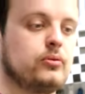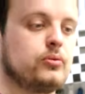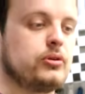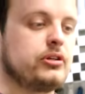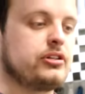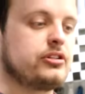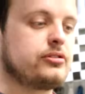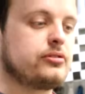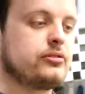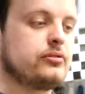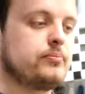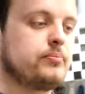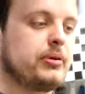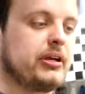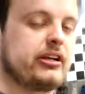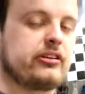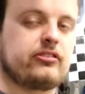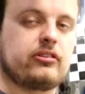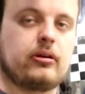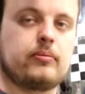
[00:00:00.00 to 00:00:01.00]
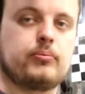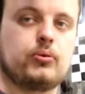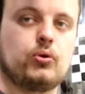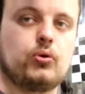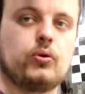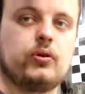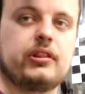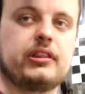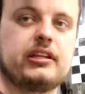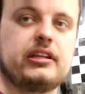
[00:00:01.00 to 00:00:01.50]
which picks up
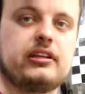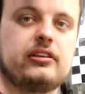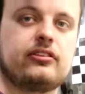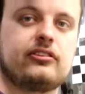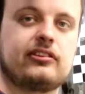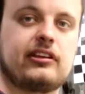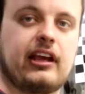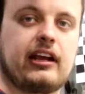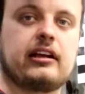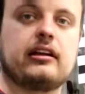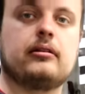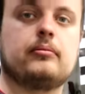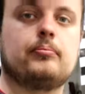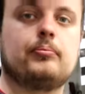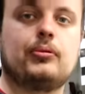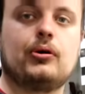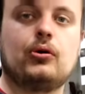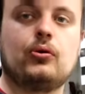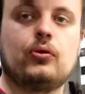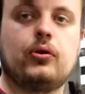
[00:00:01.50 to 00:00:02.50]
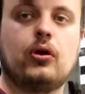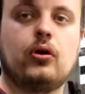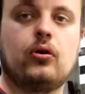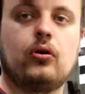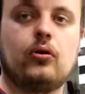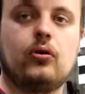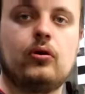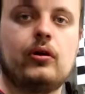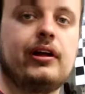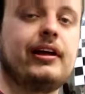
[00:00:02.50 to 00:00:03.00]
on the second bolt
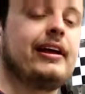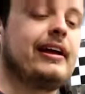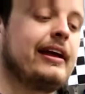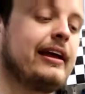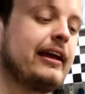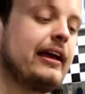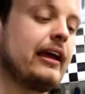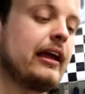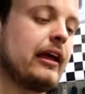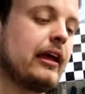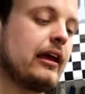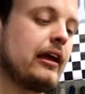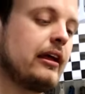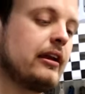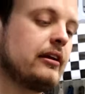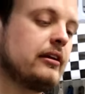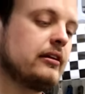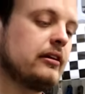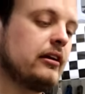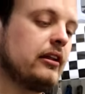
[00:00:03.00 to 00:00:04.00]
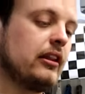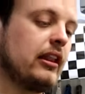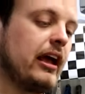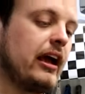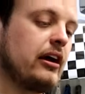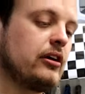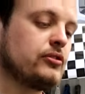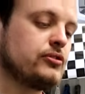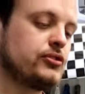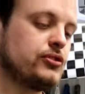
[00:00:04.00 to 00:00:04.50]
hole and
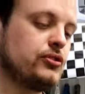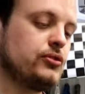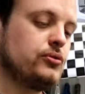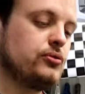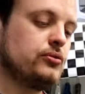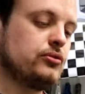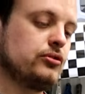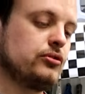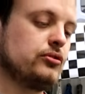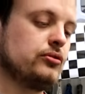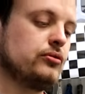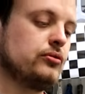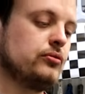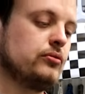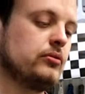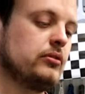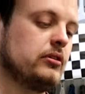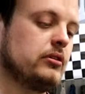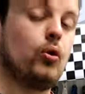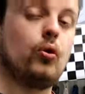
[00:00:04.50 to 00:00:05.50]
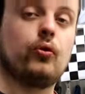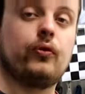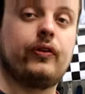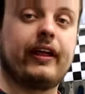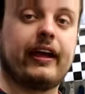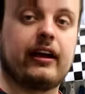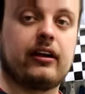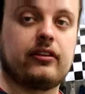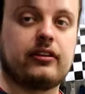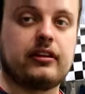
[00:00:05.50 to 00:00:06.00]
allows you to hold
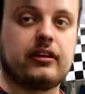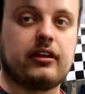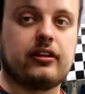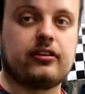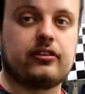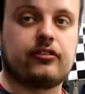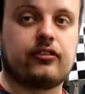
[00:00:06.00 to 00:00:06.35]
down the other